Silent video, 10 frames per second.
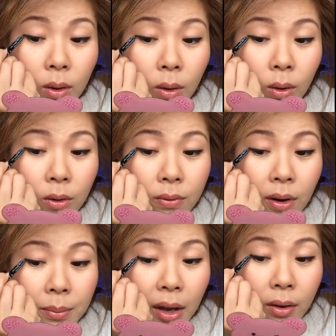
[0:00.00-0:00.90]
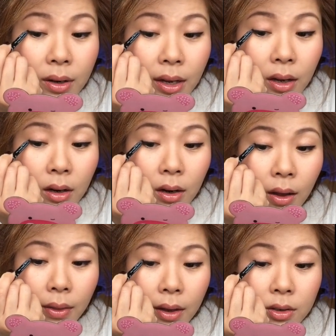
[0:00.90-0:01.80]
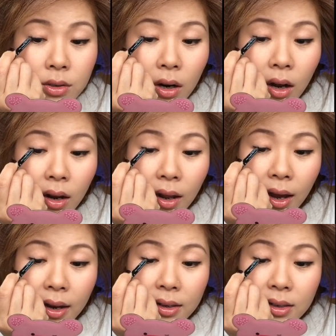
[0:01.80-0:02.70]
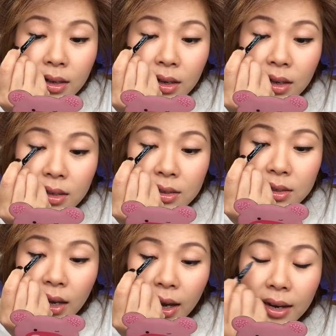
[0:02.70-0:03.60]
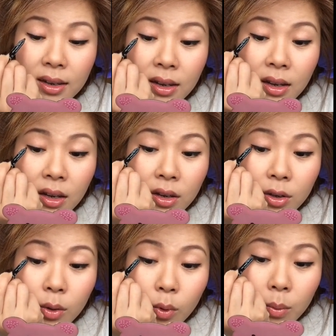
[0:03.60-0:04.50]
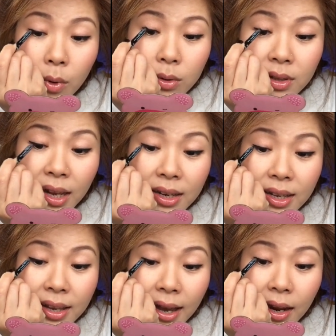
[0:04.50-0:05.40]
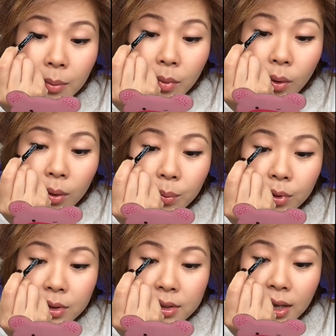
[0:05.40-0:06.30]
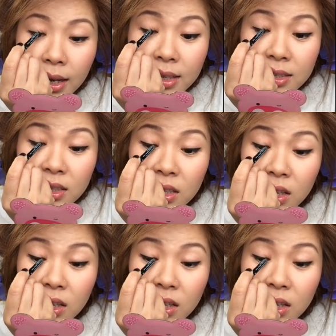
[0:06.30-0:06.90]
hold from out here and then draw a line inside, you will most likely get a more precise